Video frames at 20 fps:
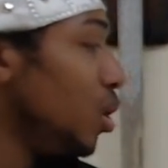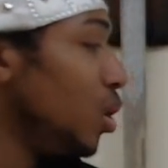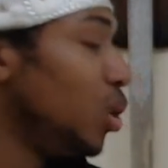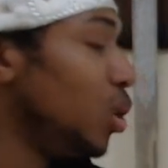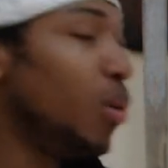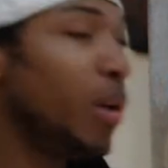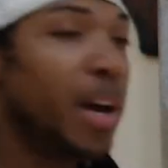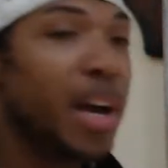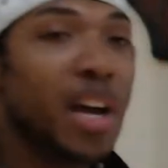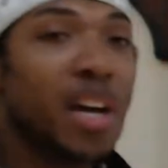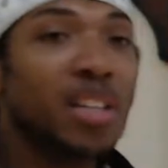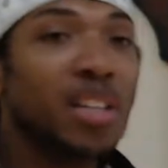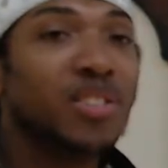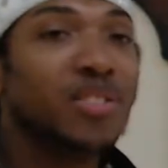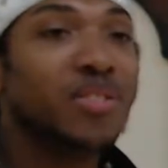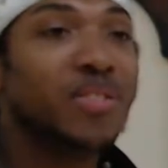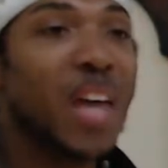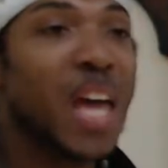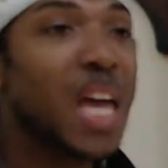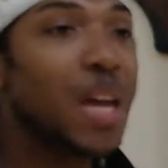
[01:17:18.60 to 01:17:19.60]
You
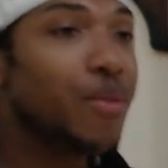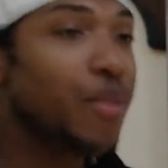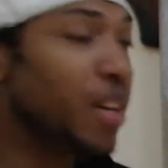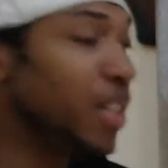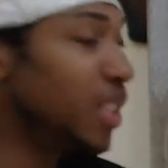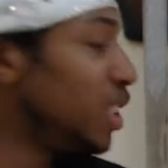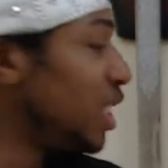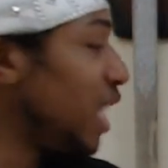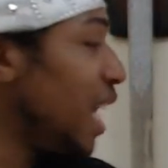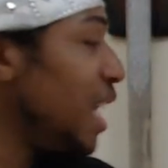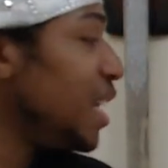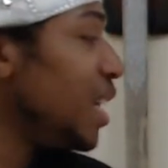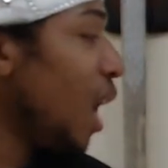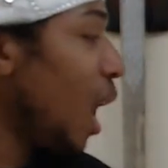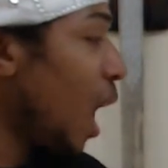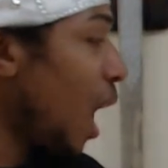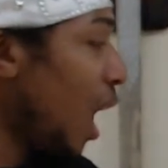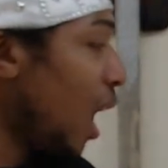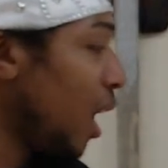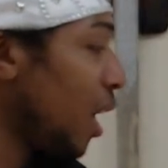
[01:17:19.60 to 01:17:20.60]
hear David say
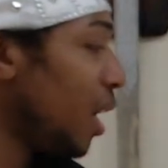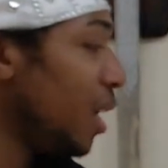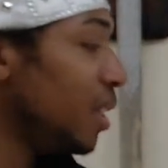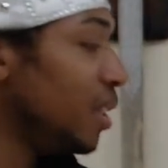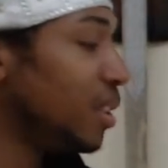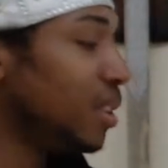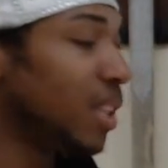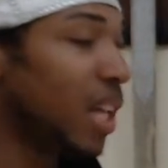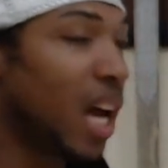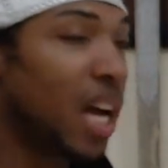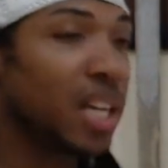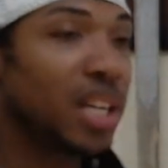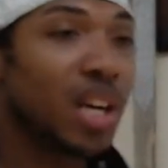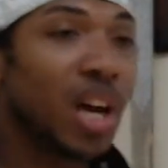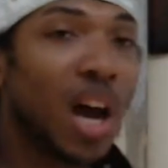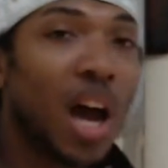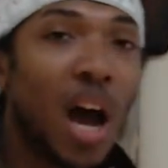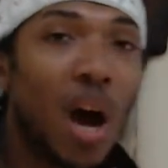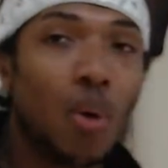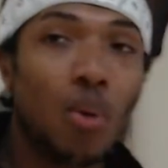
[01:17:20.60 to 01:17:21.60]
Yah and not
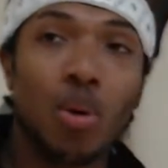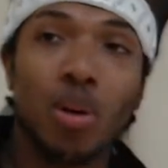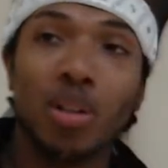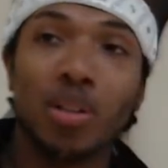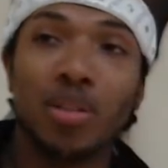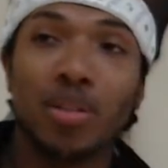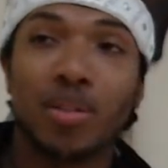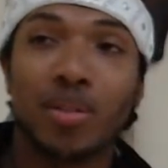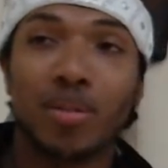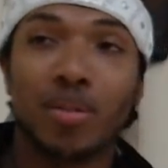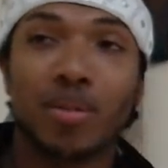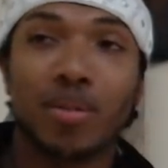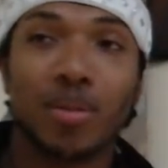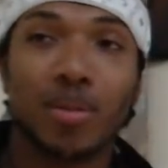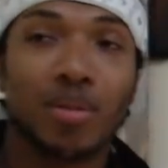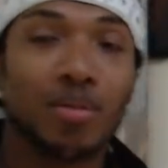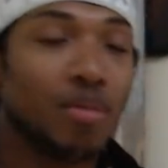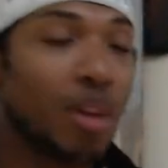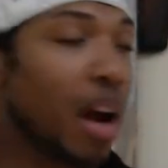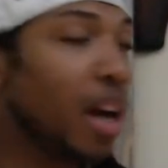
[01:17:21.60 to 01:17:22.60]
Yahweh,
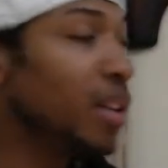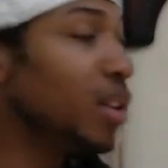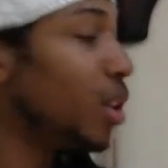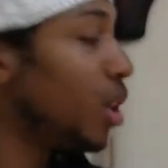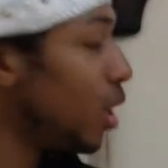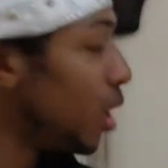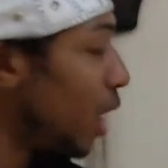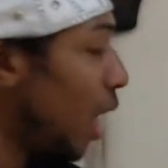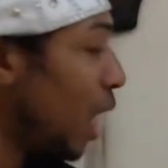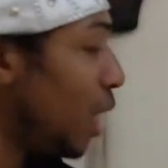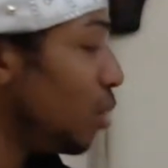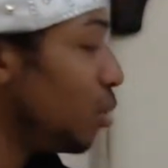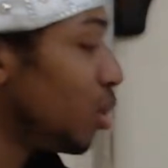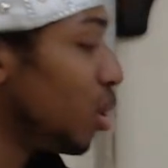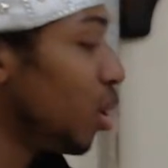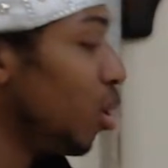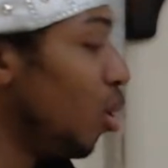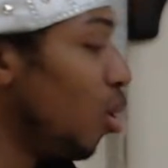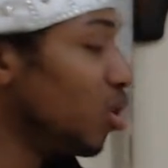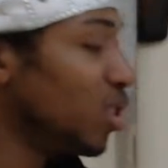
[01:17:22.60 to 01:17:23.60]
right? To not use
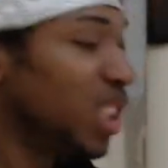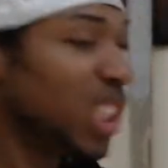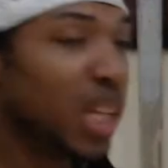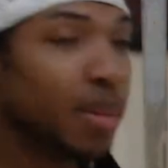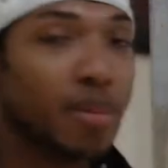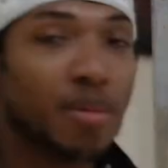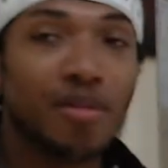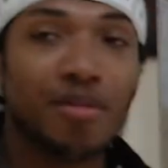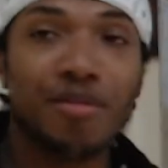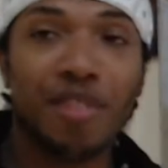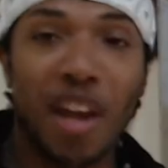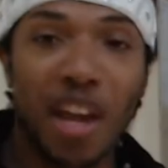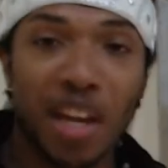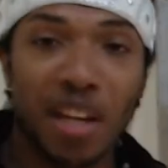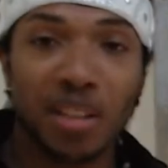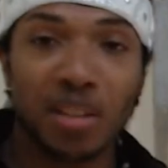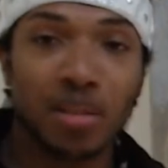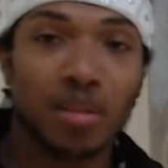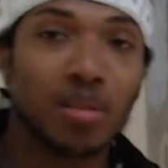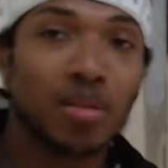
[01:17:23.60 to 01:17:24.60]
the Lord's name in
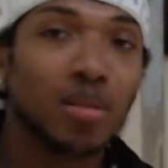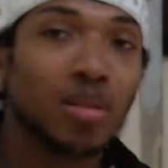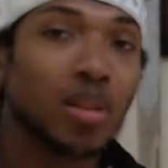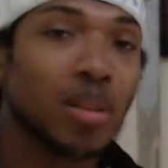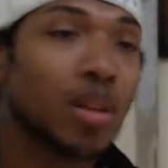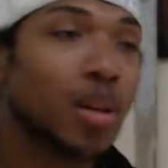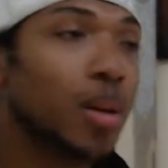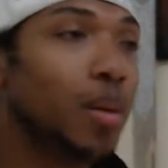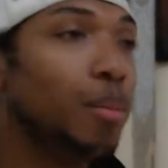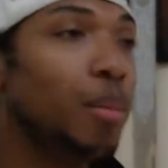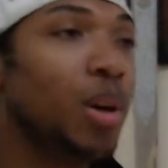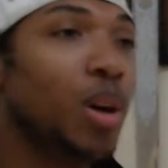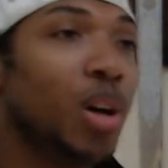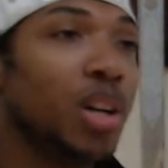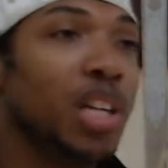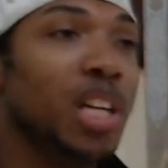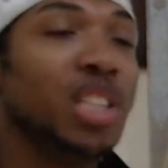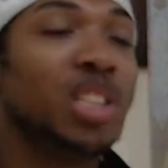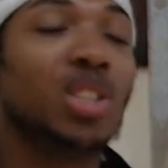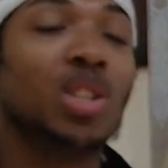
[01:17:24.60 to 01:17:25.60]
vain,
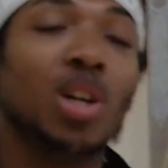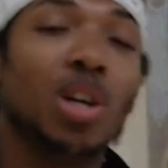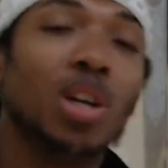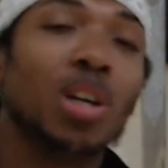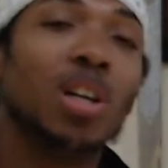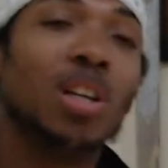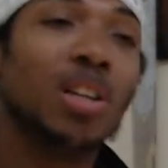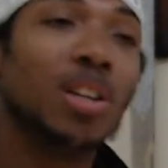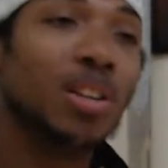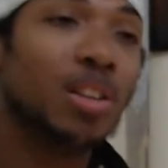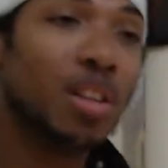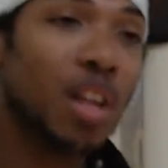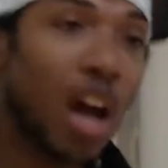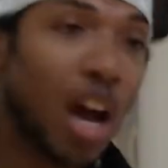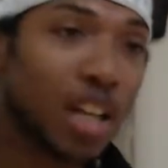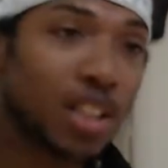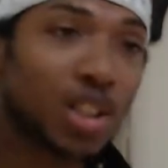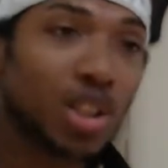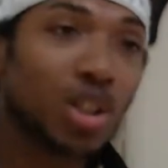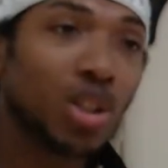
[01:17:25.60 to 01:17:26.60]
because it's to
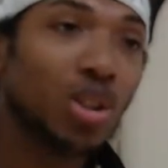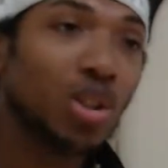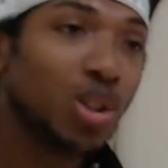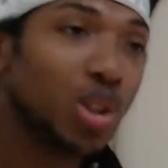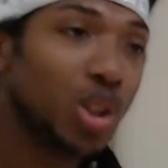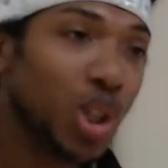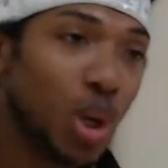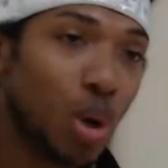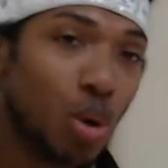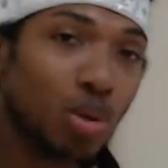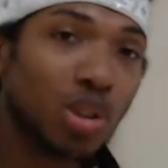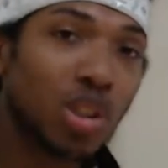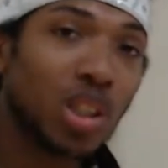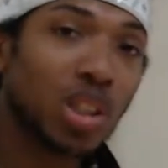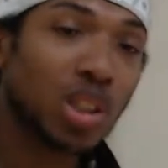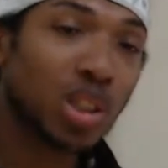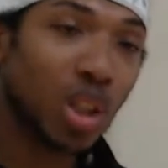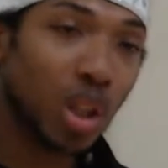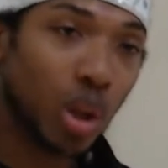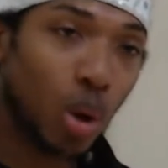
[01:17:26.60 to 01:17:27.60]
not use
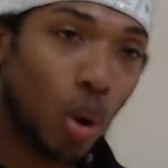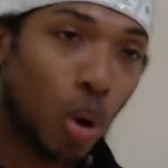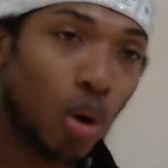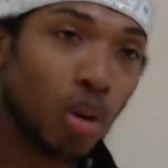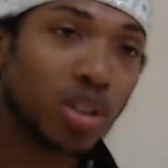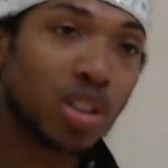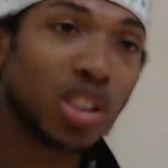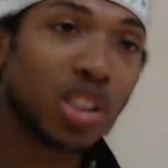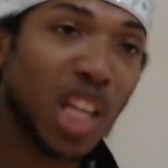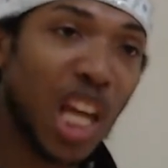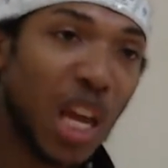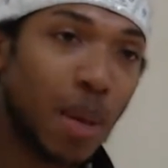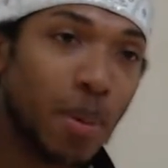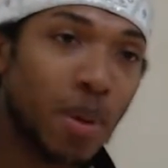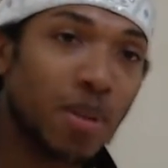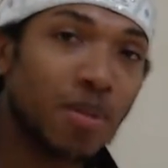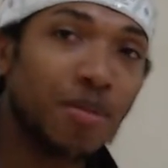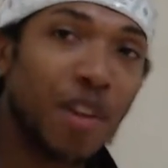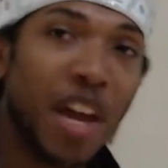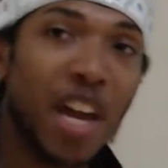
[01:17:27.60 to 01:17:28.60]
the Lord's name
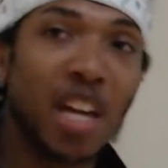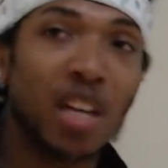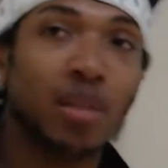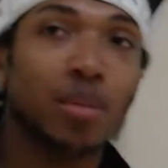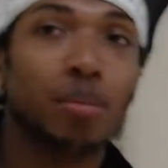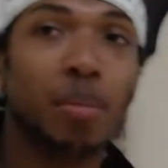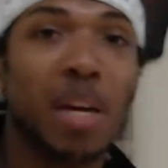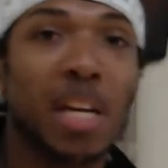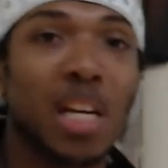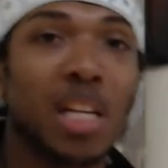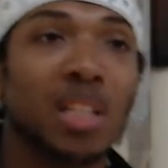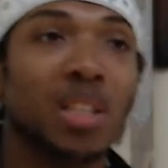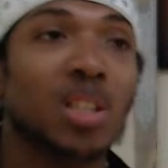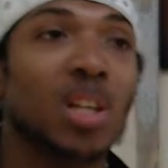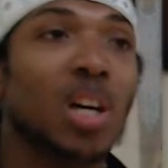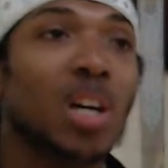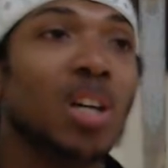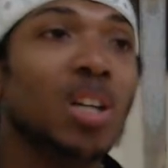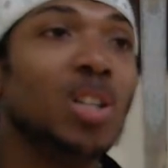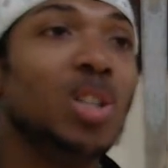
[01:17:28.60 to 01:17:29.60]
in vain. Meaning
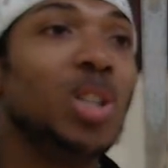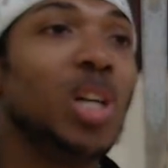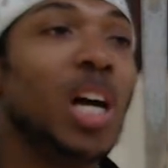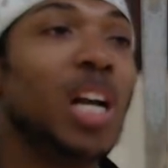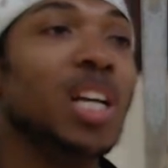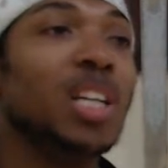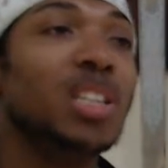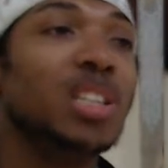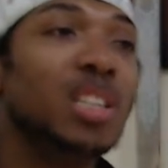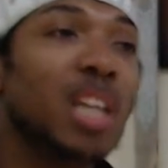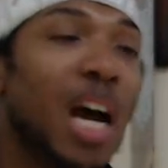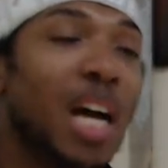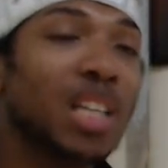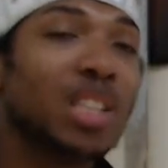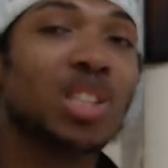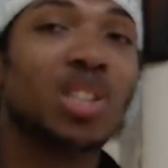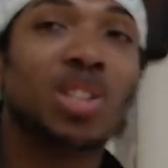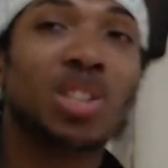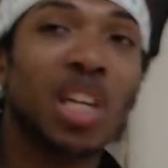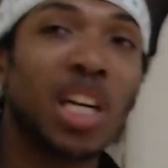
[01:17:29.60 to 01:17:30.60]
you gotta
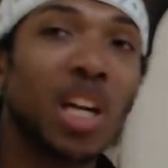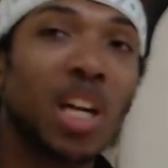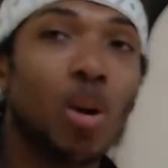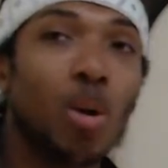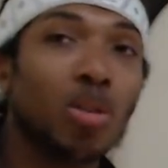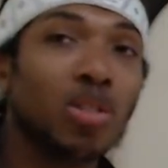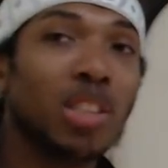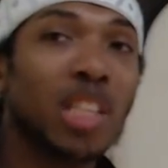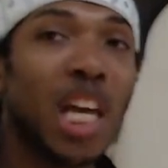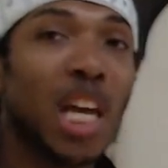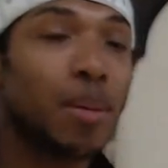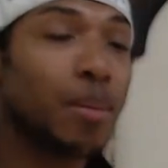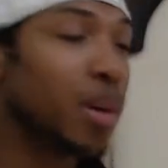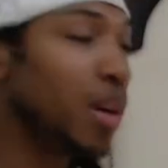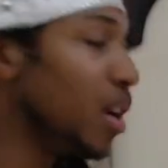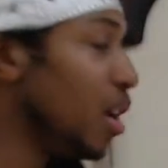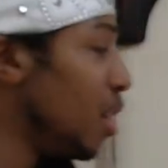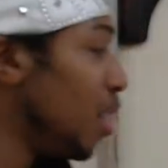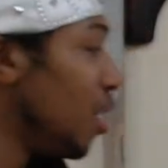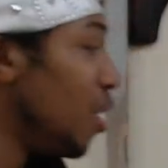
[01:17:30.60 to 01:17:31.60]
not say the Lord's
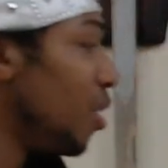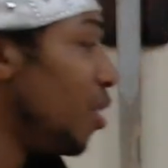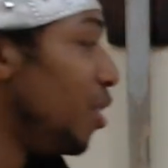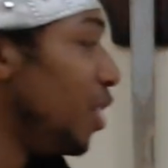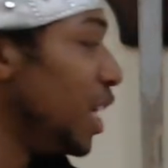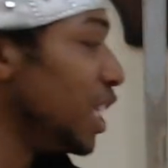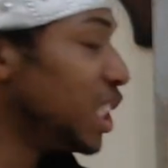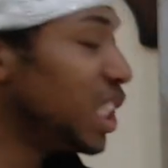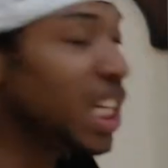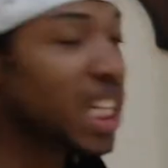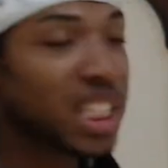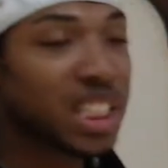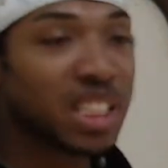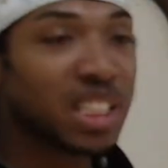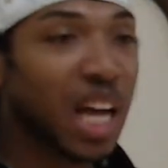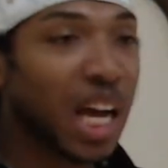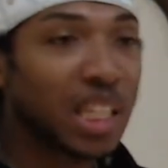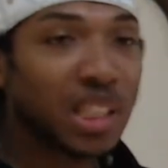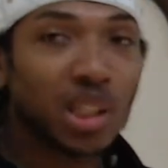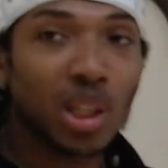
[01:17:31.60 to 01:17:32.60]
name. This is
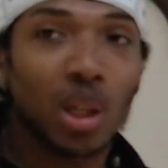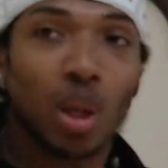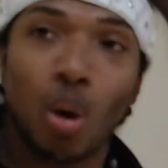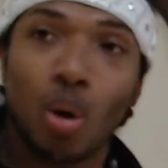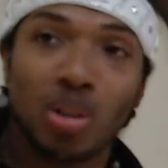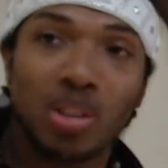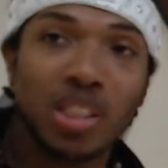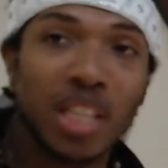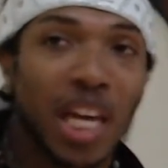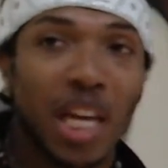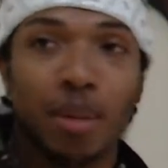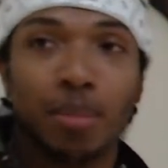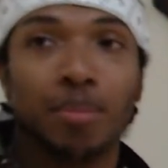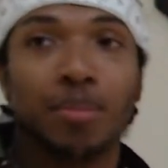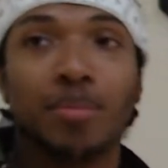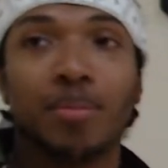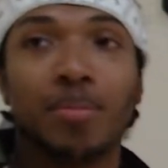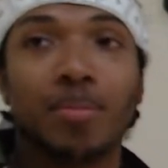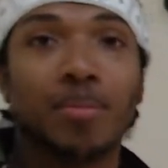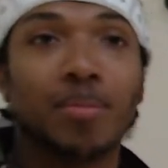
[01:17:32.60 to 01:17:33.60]
not the Lord's
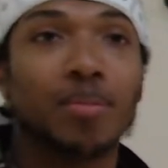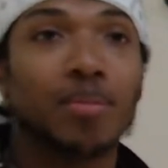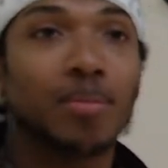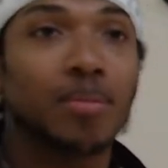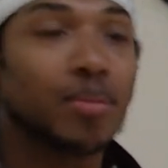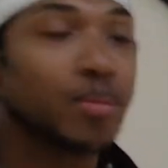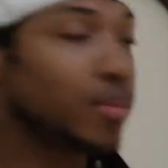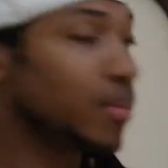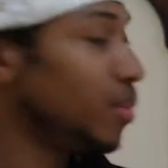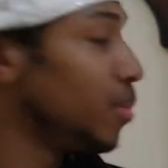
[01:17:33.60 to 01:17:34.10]
name. Right.